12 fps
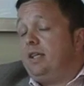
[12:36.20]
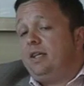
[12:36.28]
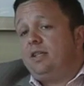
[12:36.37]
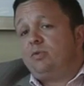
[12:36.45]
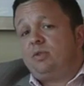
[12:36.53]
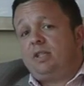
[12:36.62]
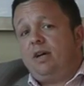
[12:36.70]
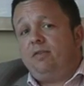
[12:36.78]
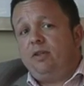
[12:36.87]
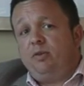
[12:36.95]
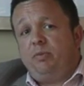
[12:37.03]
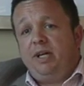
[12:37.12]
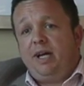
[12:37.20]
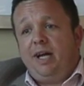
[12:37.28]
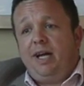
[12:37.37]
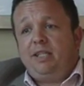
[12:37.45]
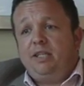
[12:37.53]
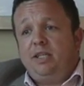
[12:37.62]
thing is, with Daphne with me, I,
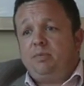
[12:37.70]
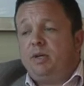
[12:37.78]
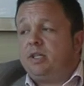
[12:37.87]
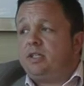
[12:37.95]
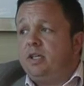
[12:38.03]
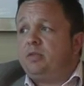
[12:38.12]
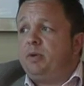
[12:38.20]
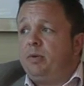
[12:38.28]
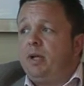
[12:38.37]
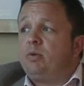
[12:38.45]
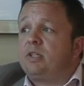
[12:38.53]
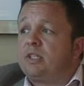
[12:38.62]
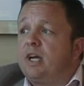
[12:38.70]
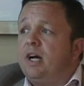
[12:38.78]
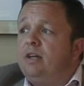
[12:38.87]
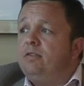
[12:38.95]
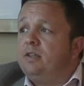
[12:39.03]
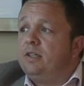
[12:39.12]
I teach my salespeople how to
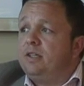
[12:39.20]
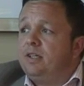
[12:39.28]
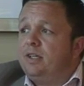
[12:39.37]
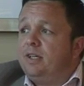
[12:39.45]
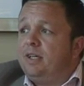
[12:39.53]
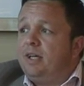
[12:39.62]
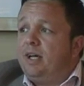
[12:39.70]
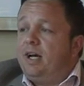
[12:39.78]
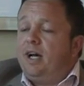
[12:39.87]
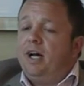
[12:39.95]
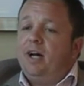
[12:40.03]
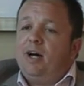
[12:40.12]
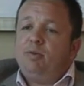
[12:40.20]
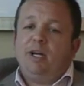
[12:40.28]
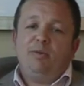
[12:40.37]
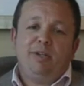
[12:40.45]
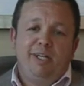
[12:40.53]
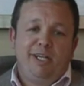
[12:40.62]
skive. How,
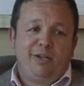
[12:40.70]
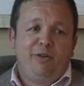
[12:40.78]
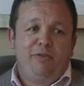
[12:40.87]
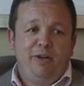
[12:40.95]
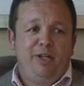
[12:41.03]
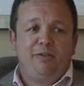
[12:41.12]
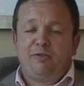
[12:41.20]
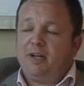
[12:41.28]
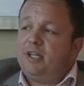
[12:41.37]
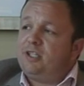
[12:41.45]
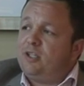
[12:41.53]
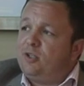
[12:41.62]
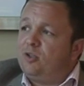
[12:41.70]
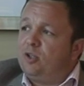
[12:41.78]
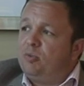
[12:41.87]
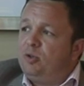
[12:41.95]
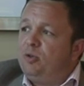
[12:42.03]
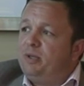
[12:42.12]
how to nick off early on a Friday and go to the
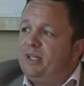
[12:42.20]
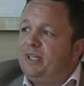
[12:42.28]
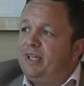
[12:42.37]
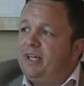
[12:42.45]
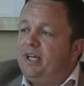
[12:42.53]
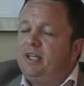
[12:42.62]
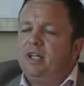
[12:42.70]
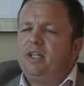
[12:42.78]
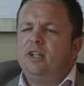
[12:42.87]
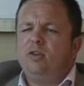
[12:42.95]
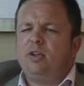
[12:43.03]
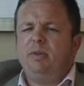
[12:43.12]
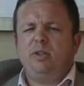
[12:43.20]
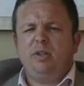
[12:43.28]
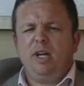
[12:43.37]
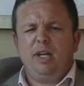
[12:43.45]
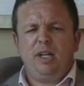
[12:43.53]
pub. And, and they look at me and go,